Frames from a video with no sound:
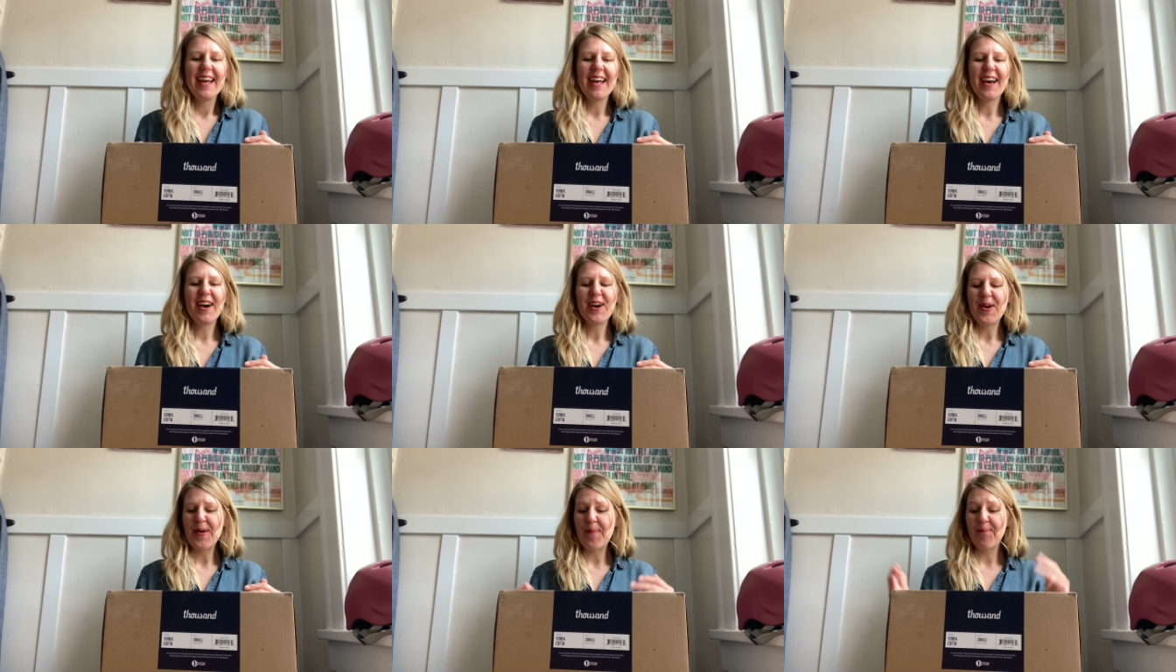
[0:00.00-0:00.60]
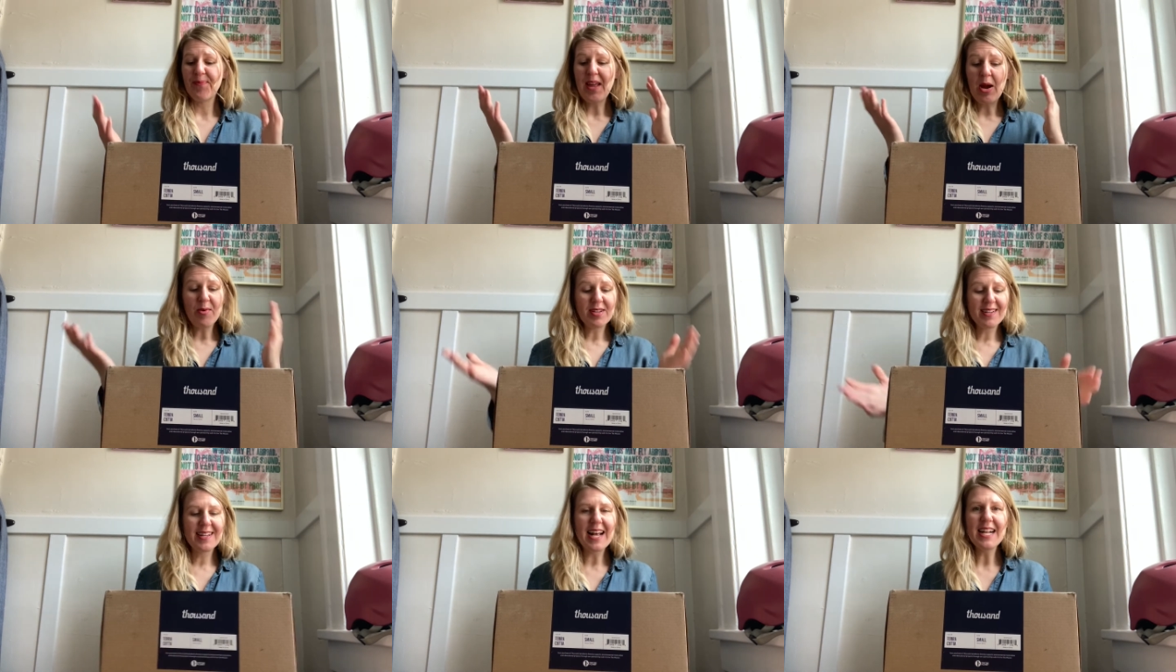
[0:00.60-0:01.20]
I
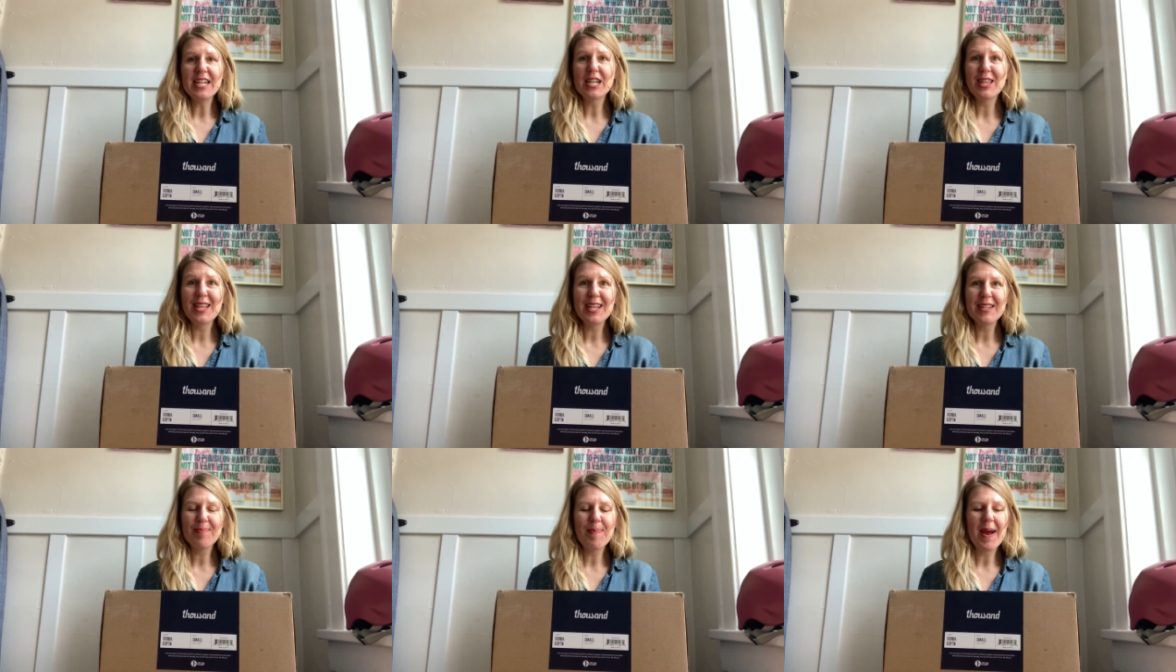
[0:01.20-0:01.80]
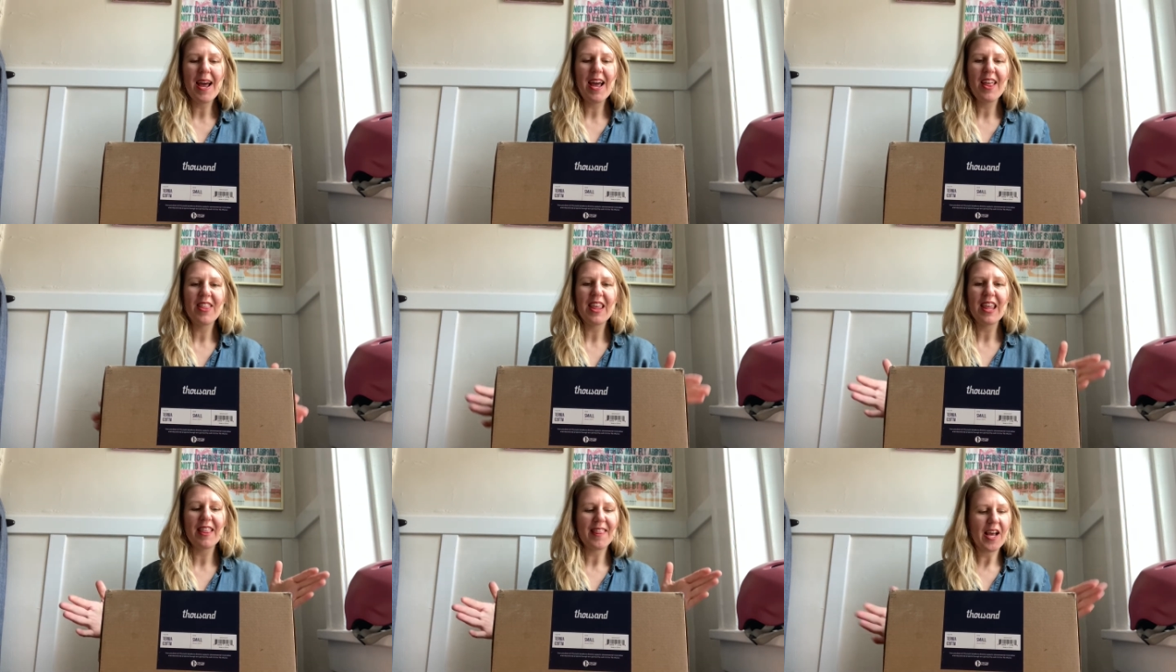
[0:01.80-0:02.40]
was sent this by
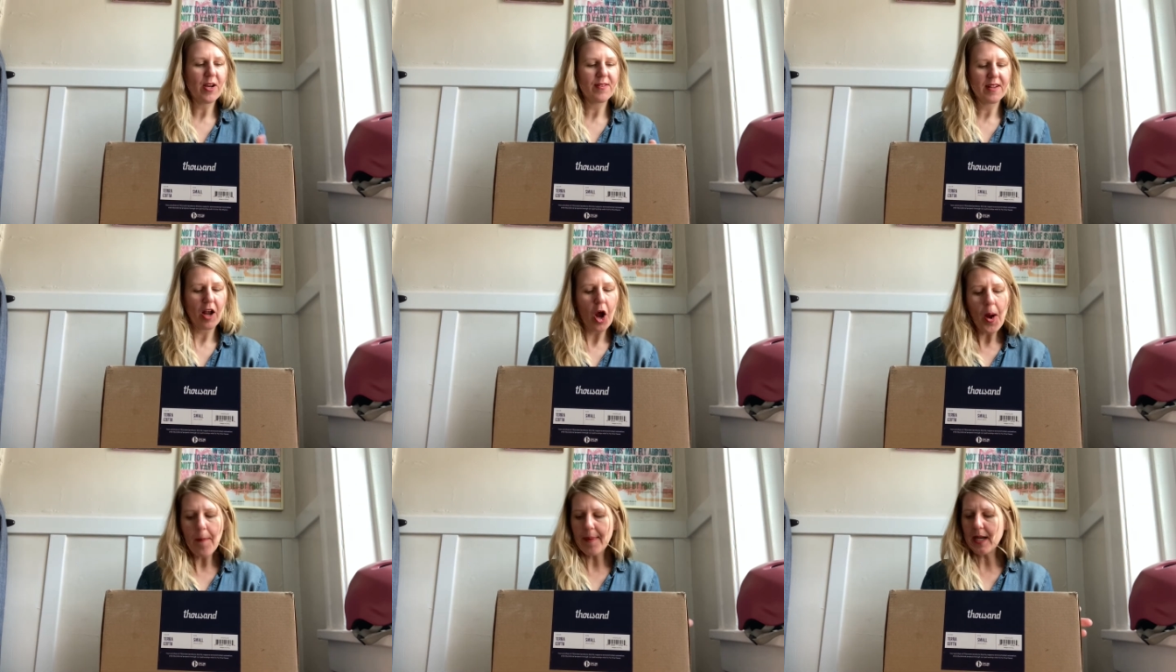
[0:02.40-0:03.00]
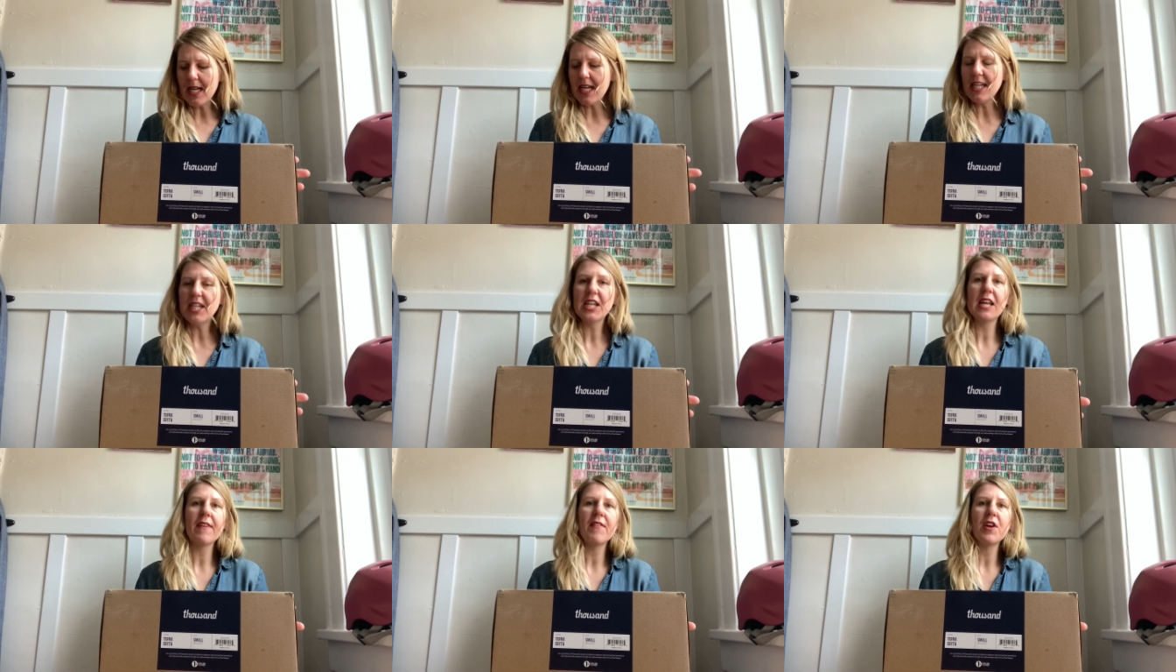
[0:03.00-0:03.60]
the 1000 company
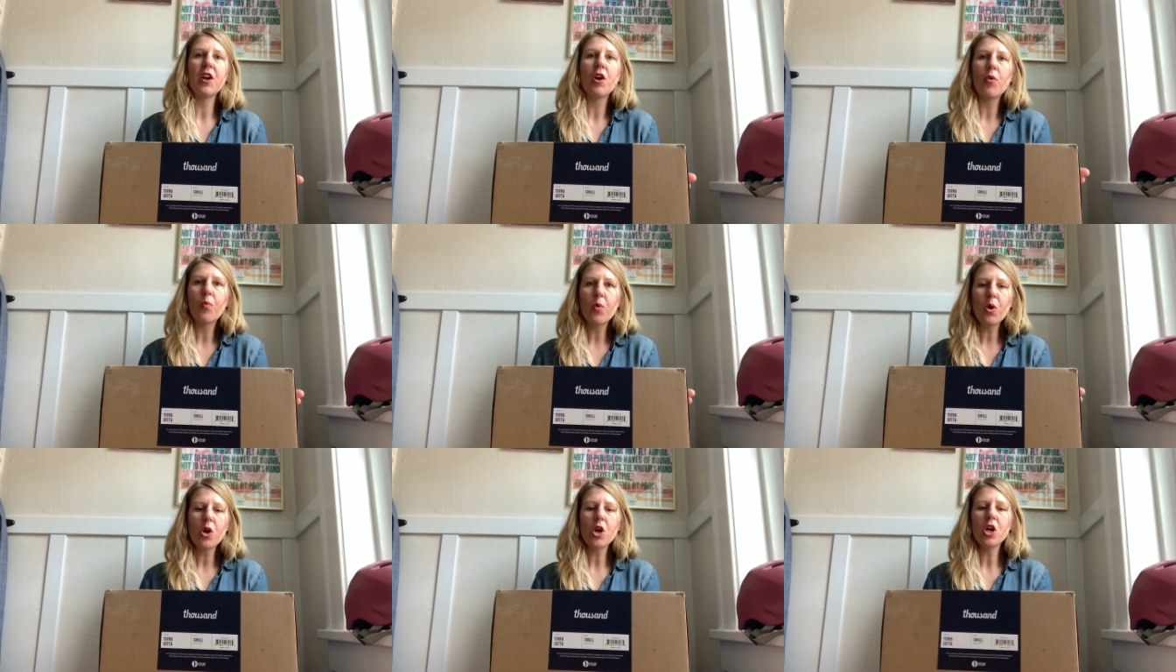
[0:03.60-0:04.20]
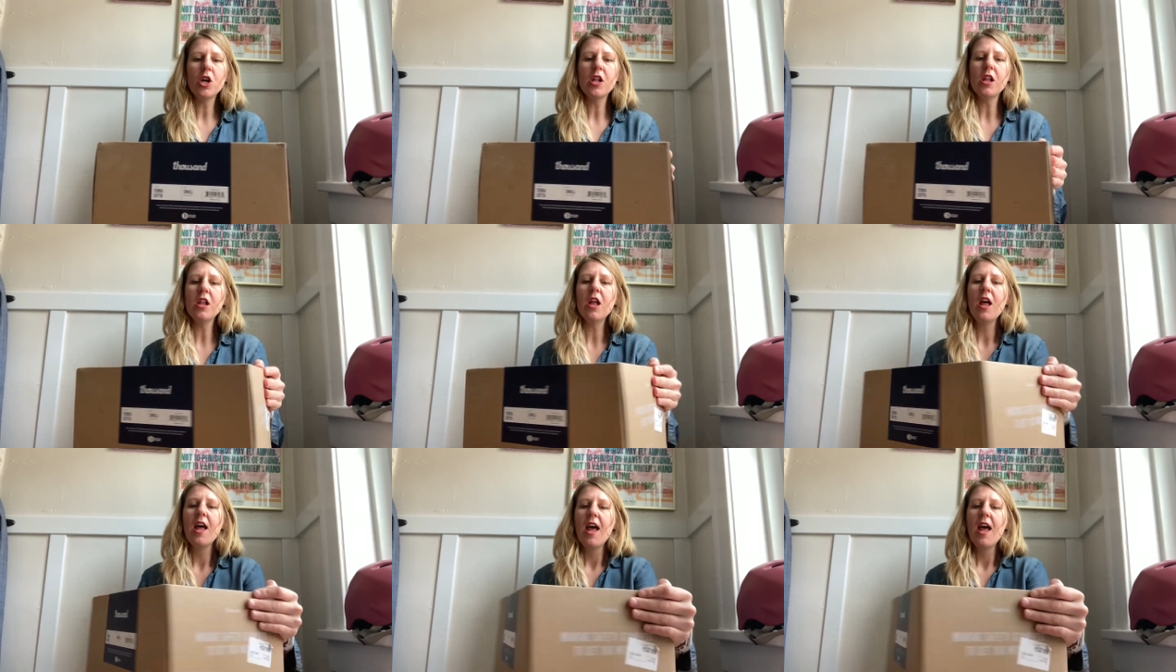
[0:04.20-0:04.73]
to give it a whirl.